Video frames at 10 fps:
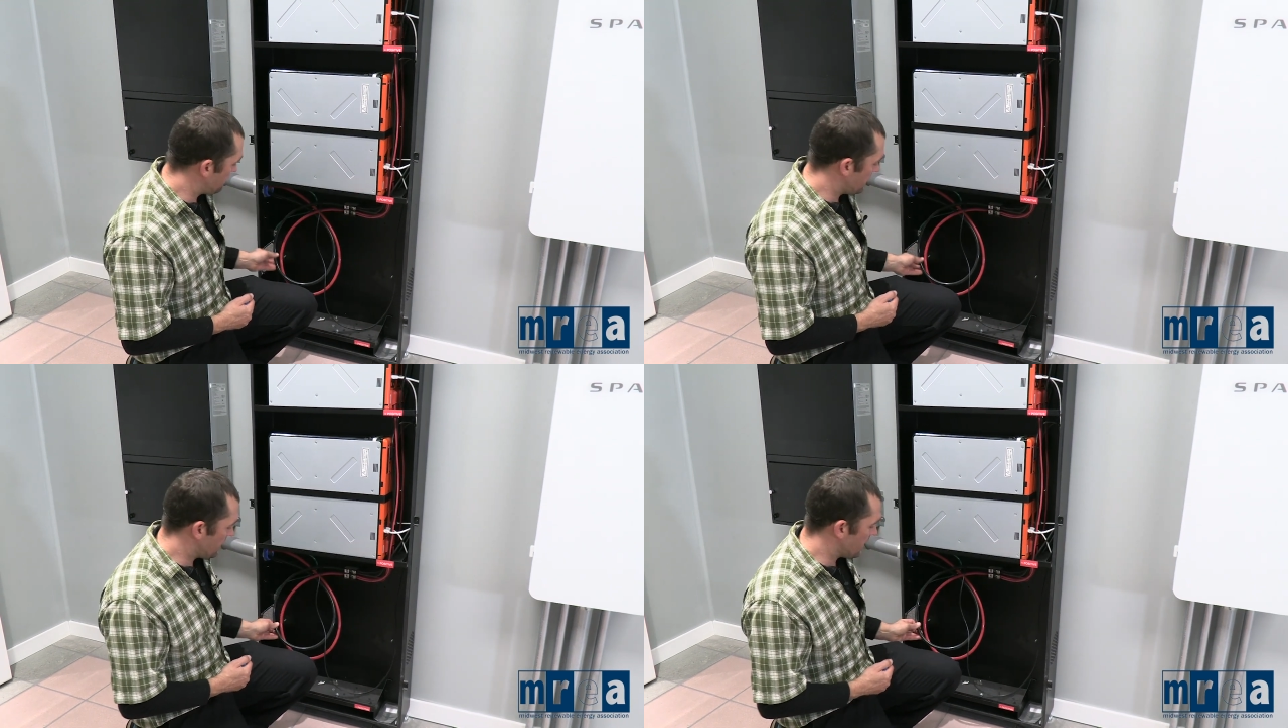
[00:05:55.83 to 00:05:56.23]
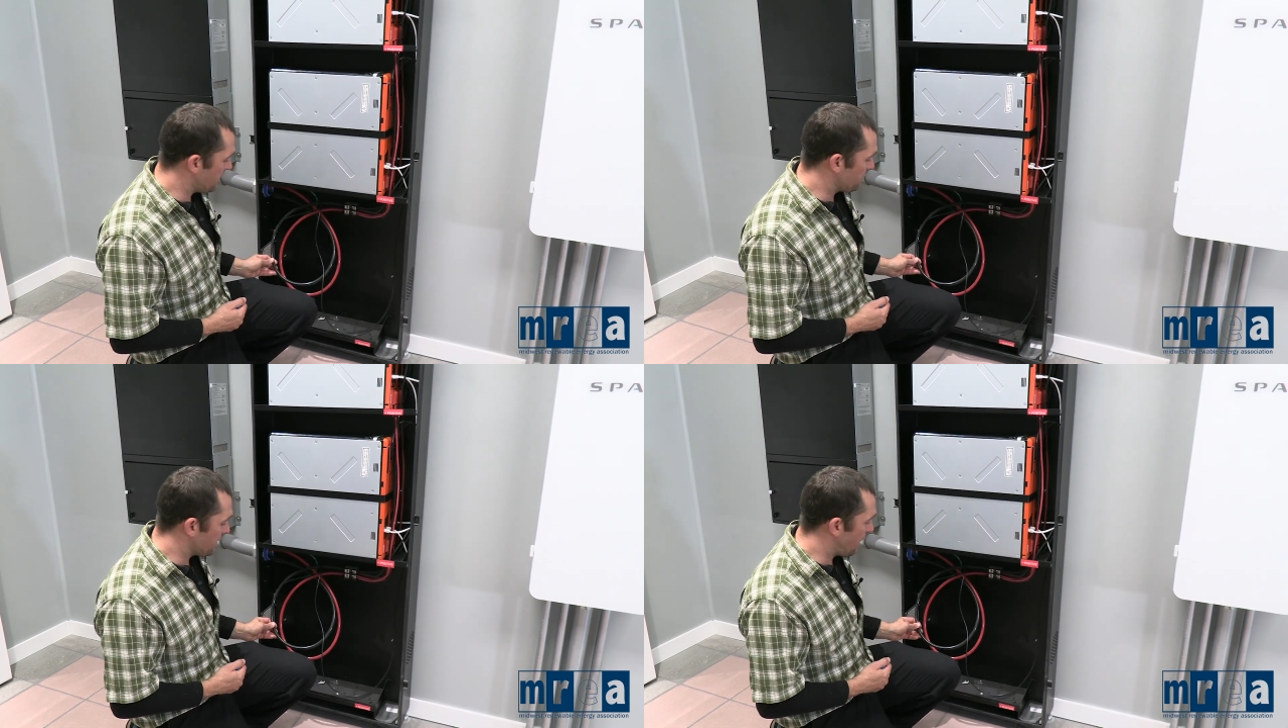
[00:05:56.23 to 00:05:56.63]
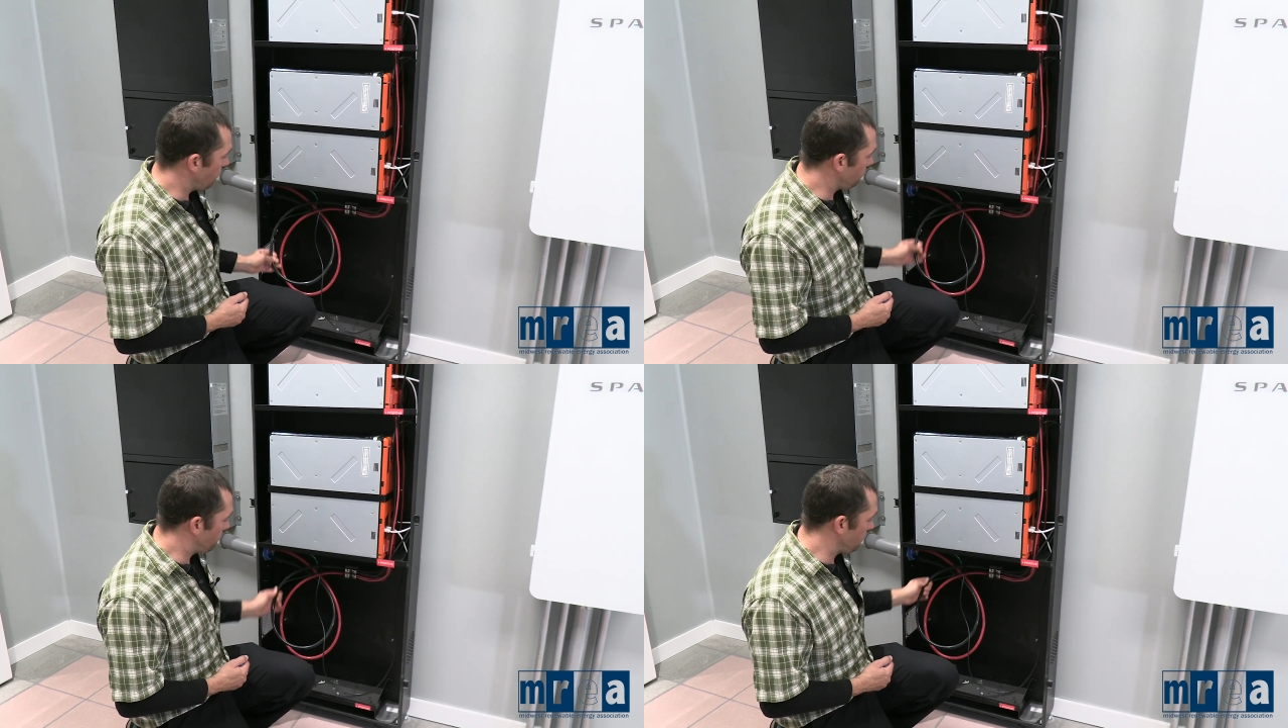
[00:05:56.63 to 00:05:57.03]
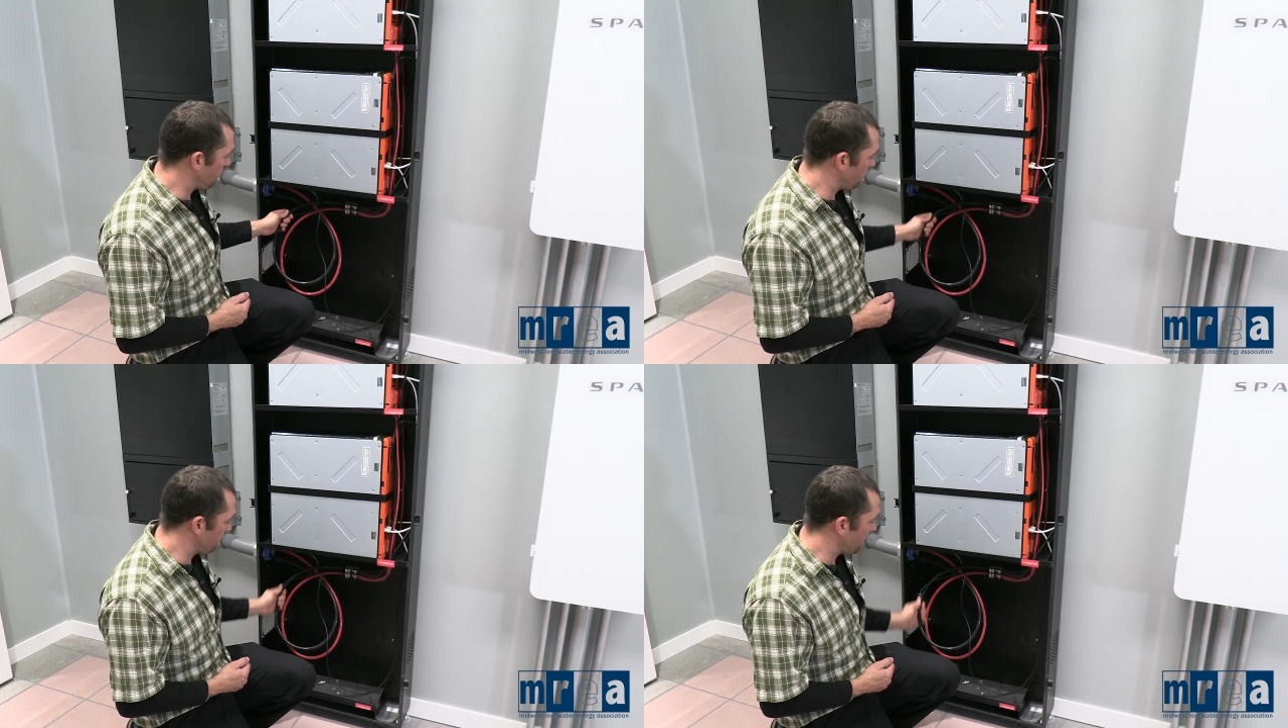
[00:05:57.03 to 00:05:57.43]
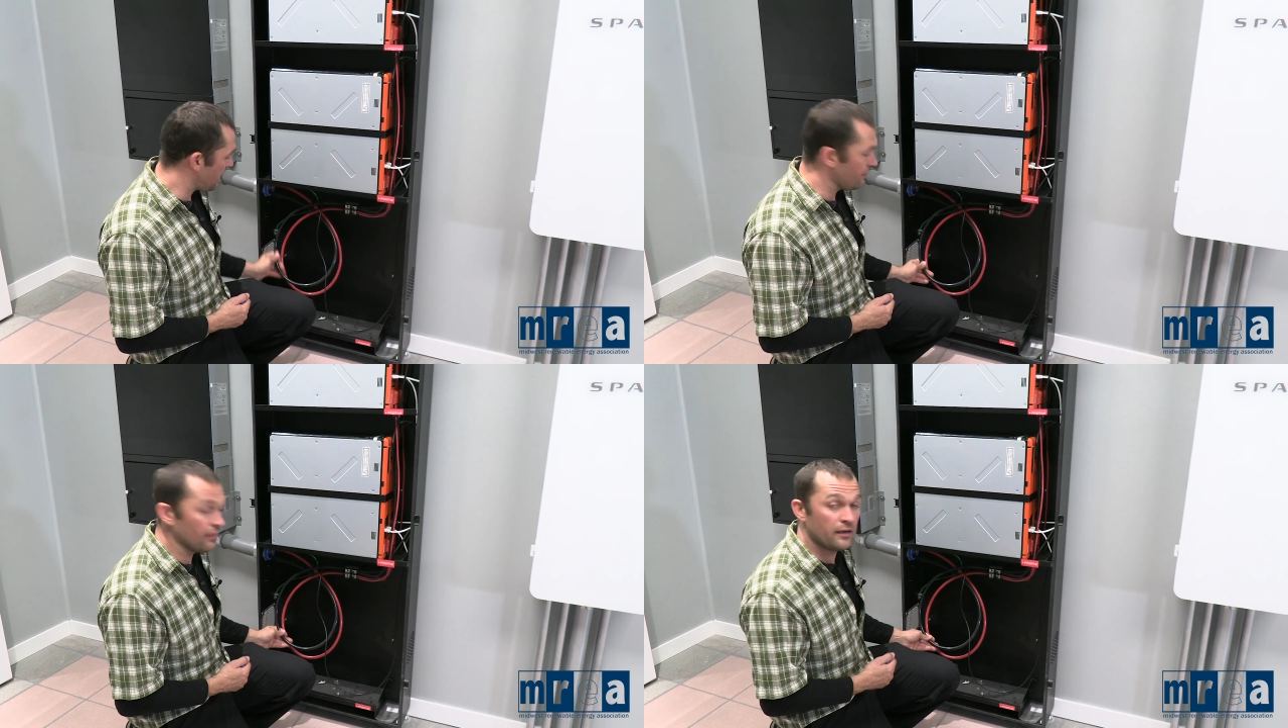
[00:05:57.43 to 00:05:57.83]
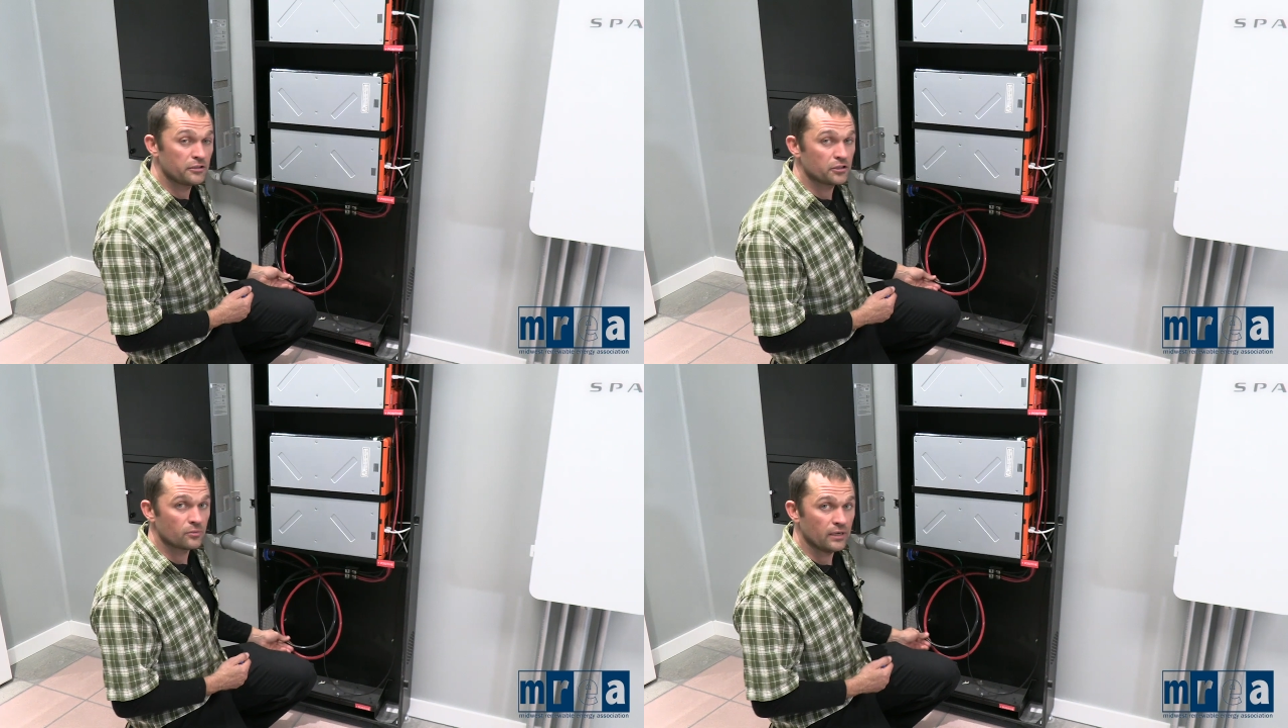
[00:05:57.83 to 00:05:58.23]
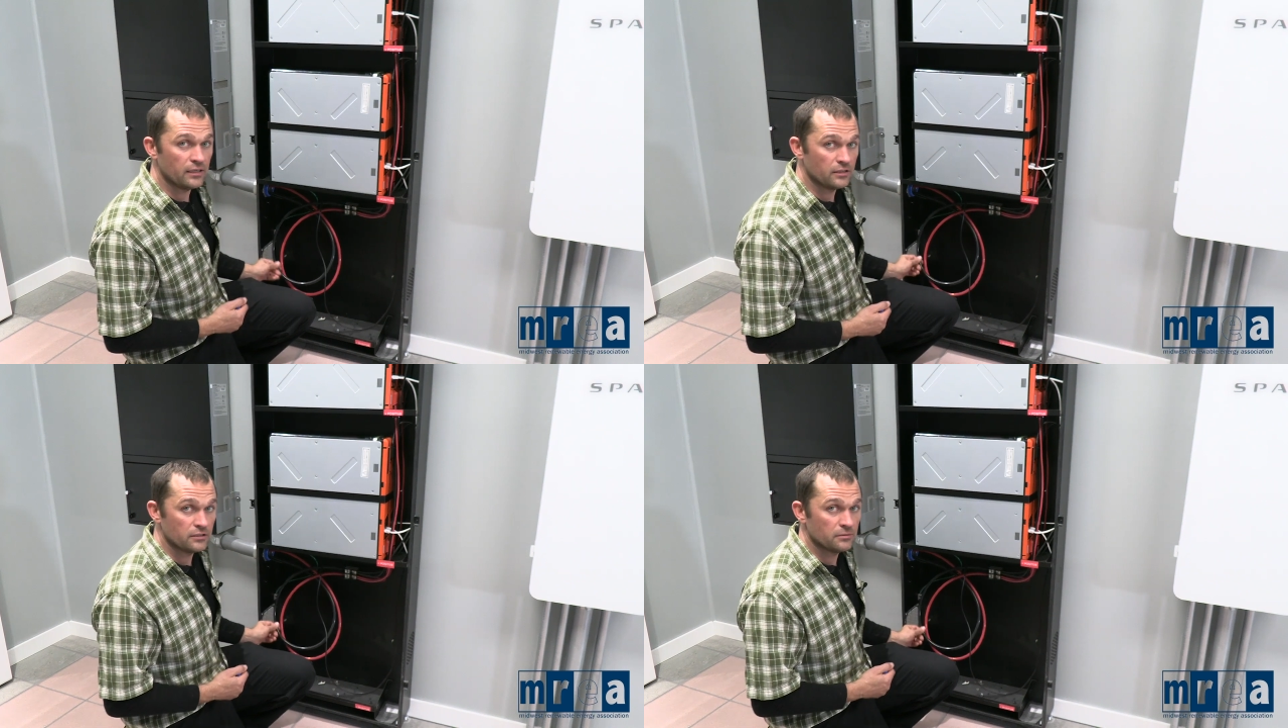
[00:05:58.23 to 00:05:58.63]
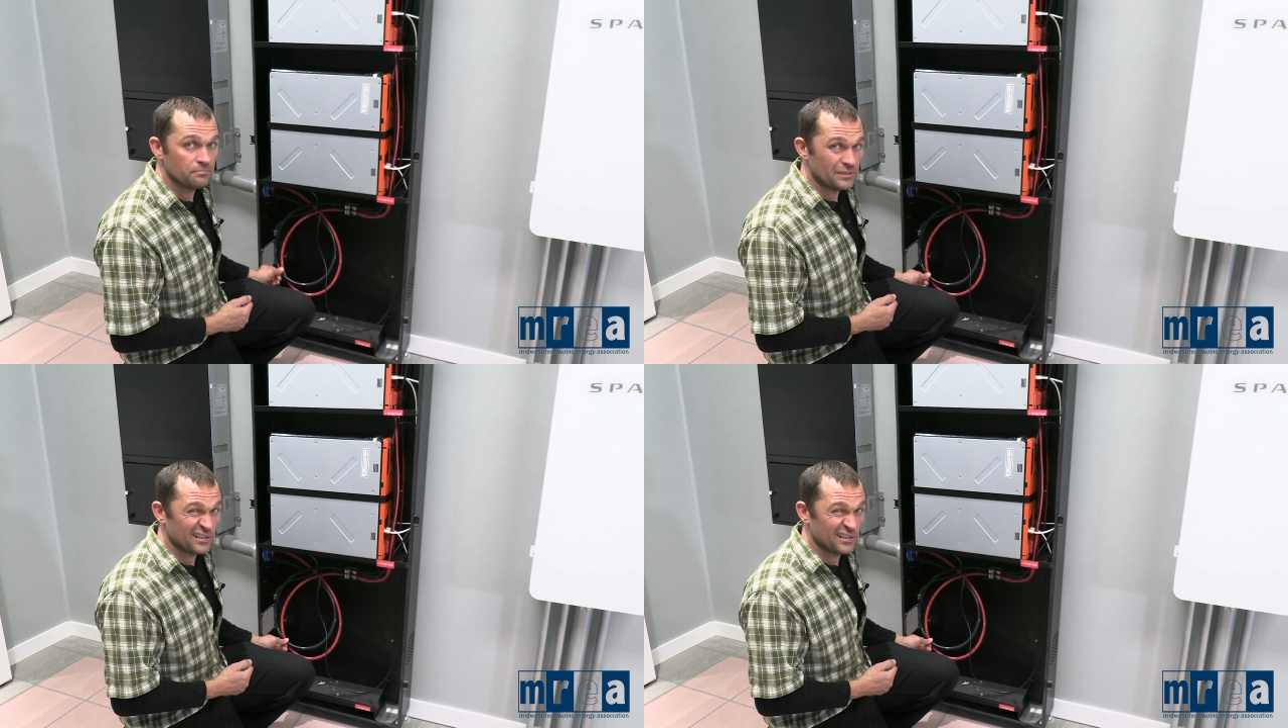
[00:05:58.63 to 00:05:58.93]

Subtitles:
and then on the output, we've got larger wires